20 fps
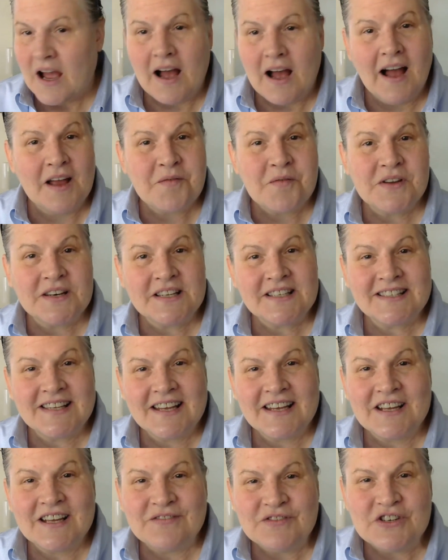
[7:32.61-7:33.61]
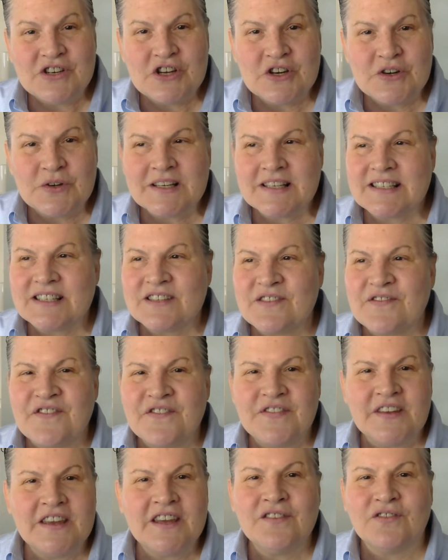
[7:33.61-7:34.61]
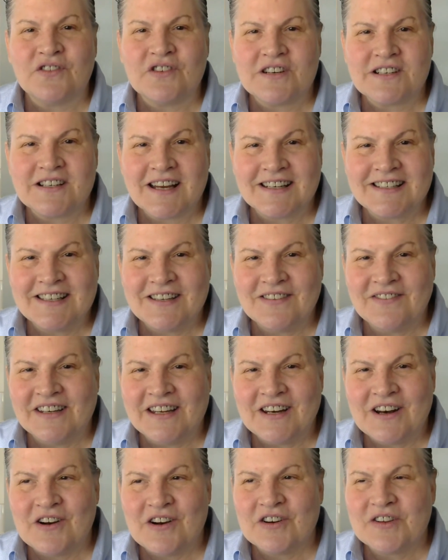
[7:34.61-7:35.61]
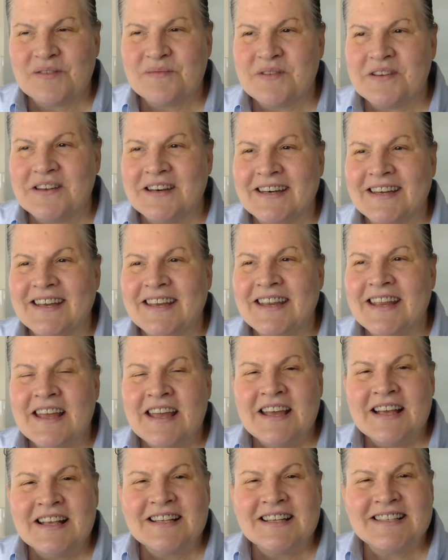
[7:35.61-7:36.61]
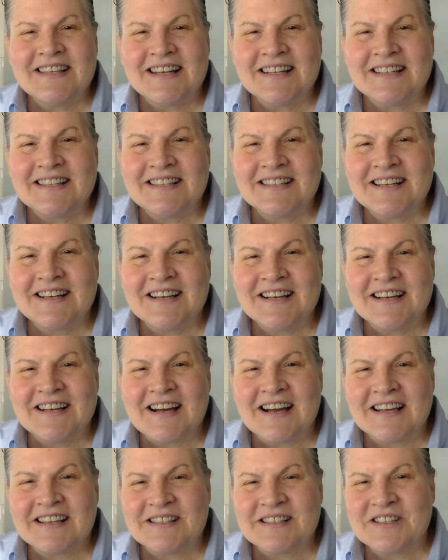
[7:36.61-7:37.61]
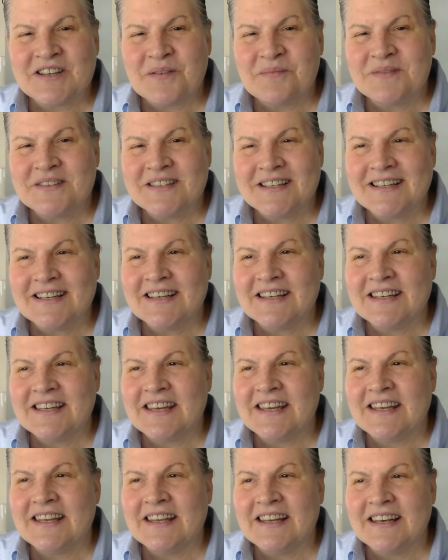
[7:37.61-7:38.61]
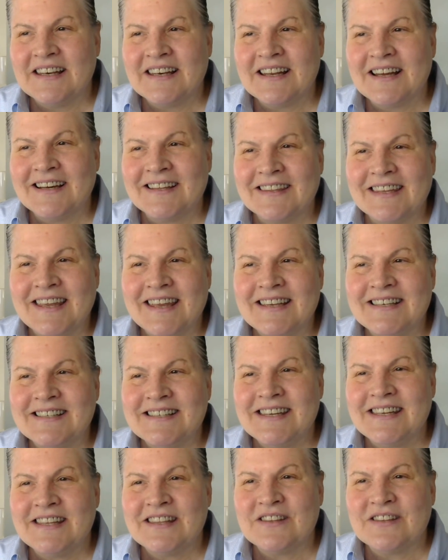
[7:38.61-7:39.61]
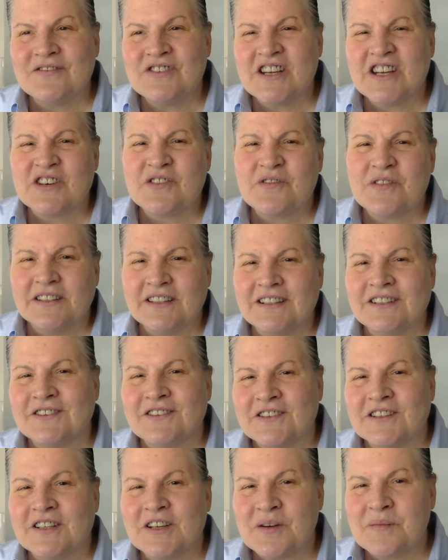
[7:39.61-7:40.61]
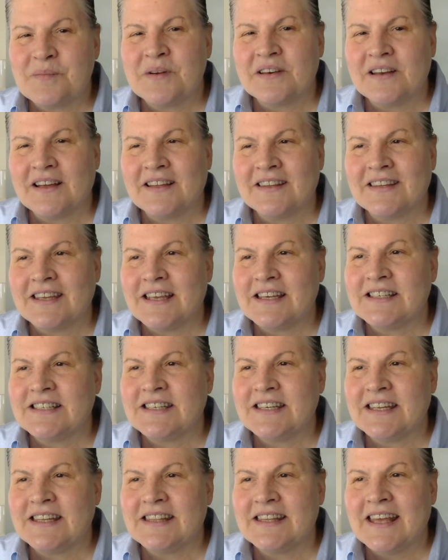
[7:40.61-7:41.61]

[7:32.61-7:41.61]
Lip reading: I want to say I've noticed the feverish activity in our community since I jumped on the 18th of January, a little earlier, but on the 18th.